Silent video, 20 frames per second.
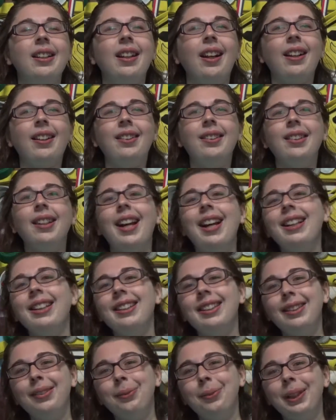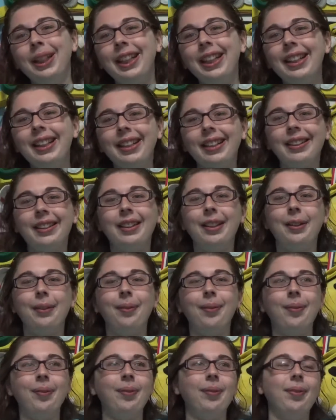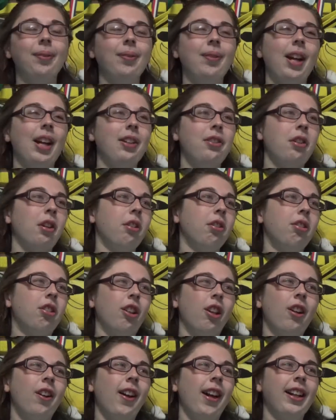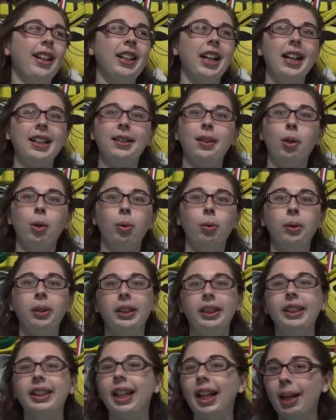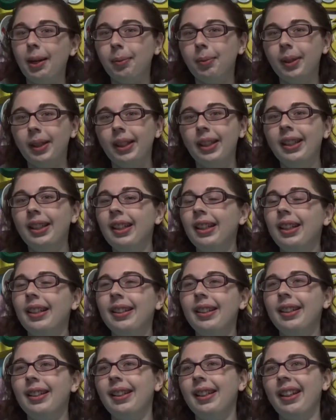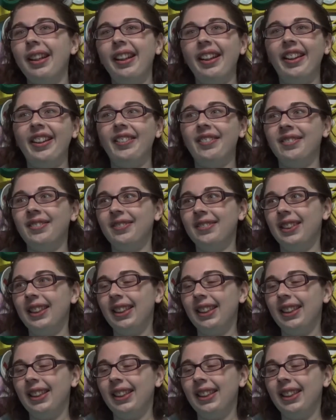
I still had a good week. I just saw I got to hold a camera on